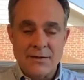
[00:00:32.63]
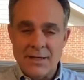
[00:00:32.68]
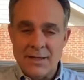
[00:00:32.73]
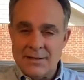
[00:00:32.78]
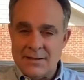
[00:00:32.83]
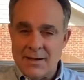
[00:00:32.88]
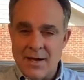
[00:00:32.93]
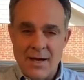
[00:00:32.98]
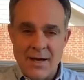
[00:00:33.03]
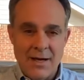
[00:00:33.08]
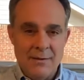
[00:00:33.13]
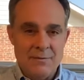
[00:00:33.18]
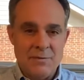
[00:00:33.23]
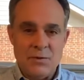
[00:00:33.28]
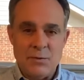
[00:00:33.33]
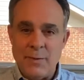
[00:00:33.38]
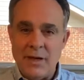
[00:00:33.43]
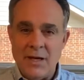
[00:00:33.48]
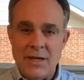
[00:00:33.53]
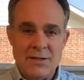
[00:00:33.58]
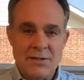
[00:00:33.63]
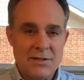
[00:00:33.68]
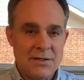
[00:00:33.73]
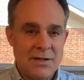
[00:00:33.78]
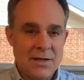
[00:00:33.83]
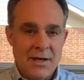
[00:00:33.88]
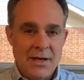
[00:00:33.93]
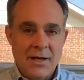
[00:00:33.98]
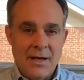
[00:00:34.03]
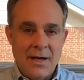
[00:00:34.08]
time, space,
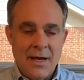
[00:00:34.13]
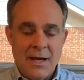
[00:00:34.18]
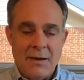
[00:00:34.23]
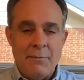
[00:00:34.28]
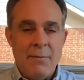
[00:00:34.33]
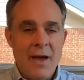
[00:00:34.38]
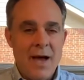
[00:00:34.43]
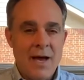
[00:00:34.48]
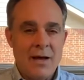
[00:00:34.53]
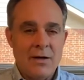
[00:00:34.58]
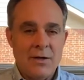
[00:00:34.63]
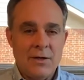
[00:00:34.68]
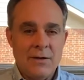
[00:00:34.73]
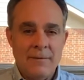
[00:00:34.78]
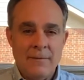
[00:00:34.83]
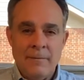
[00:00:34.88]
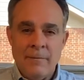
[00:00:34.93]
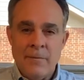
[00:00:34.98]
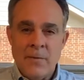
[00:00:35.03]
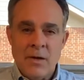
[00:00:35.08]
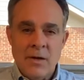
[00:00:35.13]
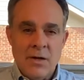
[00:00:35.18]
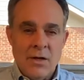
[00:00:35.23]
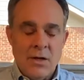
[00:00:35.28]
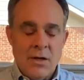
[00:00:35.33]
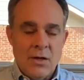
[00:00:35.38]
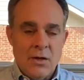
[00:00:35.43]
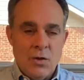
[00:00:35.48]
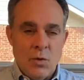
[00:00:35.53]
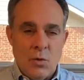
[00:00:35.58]
and matter,
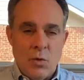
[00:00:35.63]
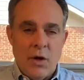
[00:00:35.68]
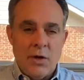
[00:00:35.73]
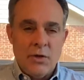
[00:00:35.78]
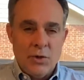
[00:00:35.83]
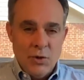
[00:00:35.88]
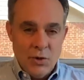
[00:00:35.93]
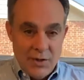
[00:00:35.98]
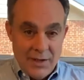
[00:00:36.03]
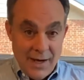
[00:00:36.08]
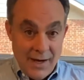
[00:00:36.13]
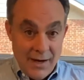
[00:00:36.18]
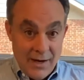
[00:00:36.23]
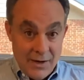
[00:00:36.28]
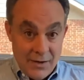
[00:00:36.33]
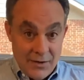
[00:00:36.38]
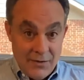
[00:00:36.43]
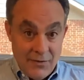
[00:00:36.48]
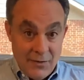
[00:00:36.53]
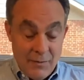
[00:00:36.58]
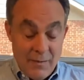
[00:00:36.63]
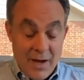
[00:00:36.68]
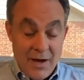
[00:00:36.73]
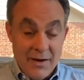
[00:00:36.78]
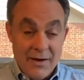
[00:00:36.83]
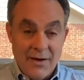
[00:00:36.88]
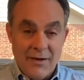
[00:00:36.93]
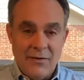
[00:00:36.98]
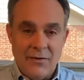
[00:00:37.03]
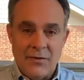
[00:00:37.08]
the one who cares
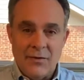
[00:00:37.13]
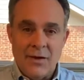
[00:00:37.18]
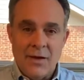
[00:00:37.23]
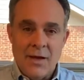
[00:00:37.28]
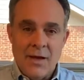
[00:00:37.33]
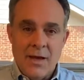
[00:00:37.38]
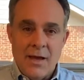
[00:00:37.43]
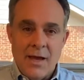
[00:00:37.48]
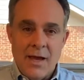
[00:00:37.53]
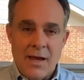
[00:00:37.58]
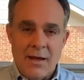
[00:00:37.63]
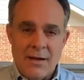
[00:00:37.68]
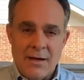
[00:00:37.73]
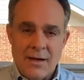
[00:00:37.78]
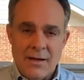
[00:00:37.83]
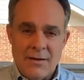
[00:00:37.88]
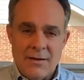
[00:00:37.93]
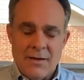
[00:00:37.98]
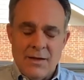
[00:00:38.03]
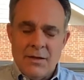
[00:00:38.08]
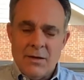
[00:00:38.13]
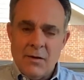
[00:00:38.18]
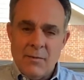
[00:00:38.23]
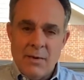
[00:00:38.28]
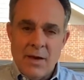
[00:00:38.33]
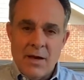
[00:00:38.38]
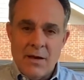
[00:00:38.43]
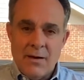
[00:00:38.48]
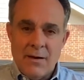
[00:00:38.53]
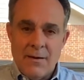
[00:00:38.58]
about us. And think
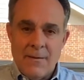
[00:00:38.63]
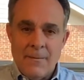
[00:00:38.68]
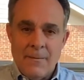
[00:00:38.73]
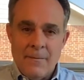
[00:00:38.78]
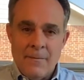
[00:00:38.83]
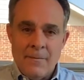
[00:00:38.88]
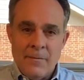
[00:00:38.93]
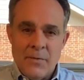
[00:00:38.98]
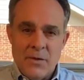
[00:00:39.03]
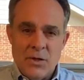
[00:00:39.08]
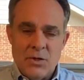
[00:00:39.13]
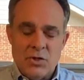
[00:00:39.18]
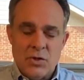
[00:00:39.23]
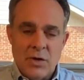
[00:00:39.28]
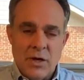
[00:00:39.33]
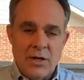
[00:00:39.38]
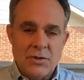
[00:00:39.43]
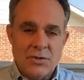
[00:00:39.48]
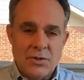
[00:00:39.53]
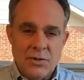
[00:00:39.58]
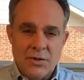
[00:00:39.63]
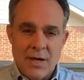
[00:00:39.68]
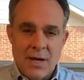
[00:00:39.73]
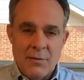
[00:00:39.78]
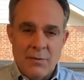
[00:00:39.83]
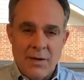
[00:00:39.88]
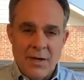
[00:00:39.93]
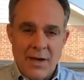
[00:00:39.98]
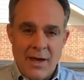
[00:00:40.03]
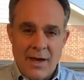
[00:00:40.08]
about the treasure
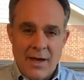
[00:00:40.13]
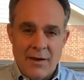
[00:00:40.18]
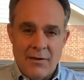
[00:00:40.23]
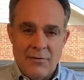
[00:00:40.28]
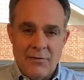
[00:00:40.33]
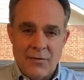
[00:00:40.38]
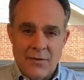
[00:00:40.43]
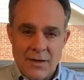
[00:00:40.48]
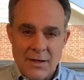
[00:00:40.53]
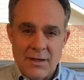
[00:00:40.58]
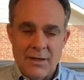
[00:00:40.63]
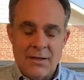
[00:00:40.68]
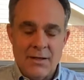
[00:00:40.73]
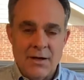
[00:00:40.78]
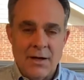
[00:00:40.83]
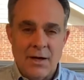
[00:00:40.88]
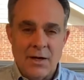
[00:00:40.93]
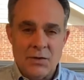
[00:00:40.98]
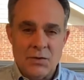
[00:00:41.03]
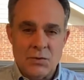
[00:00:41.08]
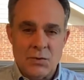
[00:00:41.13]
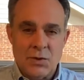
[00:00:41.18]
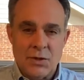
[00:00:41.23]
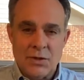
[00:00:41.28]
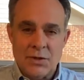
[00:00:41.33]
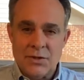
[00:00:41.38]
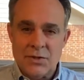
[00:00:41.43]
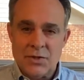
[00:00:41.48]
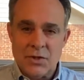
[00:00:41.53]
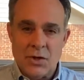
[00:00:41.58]
that we have in God's
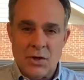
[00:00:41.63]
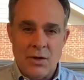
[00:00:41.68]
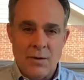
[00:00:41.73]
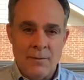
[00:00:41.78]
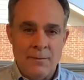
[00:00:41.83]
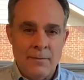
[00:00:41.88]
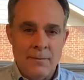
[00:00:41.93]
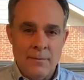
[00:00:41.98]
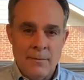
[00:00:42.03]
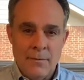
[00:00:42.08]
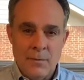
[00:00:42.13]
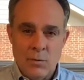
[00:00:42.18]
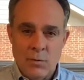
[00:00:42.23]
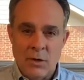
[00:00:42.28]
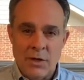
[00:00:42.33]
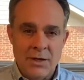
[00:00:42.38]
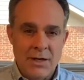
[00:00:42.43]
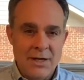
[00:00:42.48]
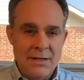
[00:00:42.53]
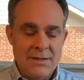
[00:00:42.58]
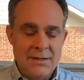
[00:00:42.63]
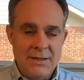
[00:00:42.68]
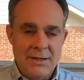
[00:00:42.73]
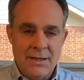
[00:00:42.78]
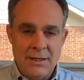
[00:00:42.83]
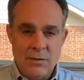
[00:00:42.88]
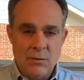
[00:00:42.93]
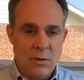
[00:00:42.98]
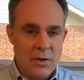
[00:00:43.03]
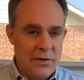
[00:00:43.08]
Word, Psalm
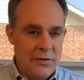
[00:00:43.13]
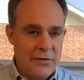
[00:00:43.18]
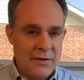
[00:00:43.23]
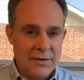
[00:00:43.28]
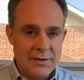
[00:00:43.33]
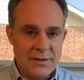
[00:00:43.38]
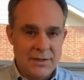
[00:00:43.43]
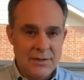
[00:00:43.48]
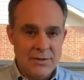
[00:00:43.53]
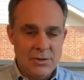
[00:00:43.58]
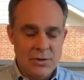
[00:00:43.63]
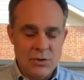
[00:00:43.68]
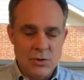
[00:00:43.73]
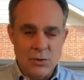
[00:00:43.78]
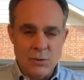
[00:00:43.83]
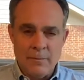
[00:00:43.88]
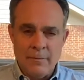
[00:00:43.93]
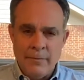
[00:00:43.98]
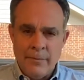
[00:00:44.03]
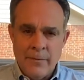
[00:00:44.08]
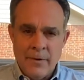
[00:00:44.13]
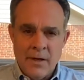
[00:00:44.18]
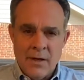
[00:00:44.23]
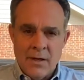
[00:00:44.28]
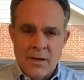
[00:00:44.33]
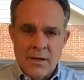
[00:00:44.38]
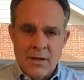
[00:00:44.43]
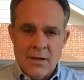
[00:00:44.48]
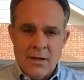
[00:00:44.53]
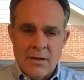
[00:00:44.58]
119, 162.
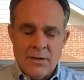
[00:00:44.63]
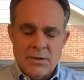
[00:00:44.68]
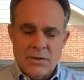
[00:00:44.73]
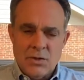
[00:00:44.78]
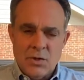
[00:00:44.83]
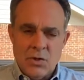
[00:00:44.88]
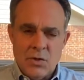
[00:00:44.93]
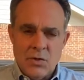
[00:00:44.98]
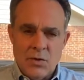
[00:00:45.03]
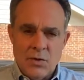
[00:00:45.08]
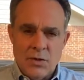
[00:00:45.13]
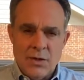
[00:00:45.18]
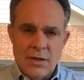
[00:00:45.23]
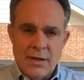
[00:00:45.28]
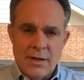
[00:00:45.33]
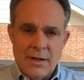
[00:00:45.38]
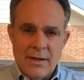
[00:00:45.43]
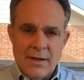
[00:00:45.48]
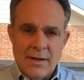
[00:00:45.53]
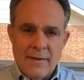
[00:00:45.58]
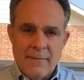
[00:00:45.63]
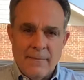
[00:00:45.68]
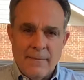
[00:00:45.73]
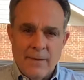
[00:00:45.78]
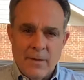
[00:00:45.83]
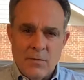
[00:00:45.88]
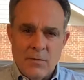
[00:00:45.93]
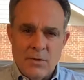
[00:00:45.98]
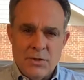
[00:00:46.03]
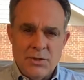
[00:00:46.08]
So
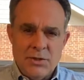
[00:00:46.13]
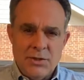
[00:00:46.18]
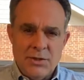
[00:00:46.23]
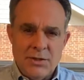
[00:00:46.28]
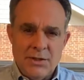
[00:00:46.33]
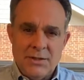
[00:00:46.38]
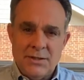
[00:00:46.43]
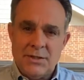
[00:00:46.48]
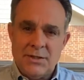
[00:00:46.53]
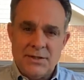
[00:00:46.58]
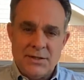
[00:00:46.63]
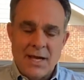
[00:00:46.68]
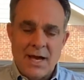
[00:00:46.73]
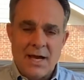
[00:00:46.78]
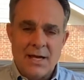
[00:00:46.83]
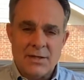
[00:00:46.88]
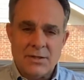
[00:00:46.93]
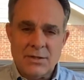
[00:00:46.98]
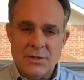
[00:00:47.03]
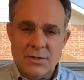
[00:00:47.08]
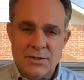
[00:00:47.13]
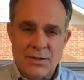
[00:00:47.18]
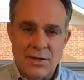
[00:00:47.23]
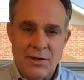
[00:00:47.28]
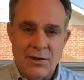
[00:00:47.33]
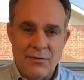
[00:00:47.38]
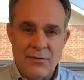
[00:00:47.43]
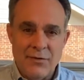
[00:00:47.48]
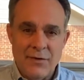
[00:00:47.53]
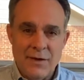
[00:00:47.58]
I want you to just ask
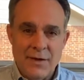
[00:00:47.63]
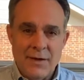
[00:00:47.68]
yourself,